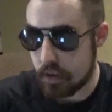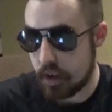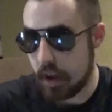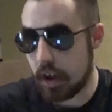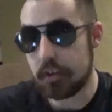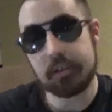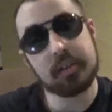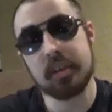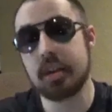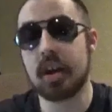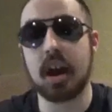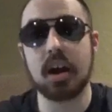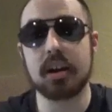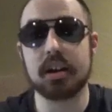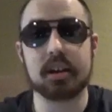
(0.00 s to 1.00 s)

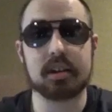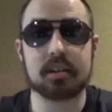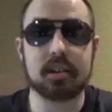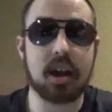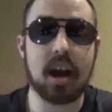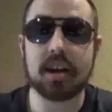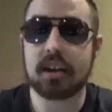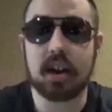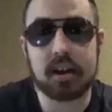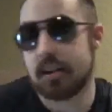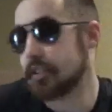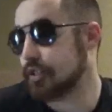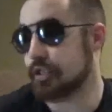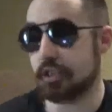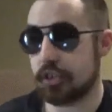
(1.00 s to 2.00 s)

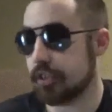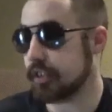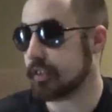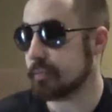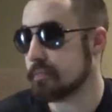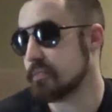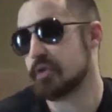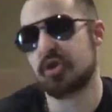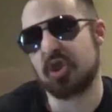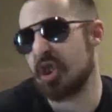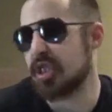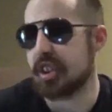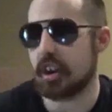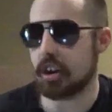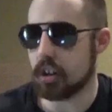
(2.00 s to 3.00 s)
Iconics just stood
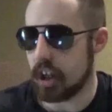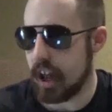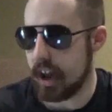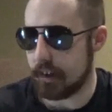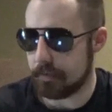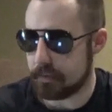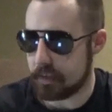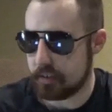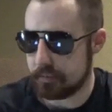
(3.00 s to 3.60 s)
there and laughed.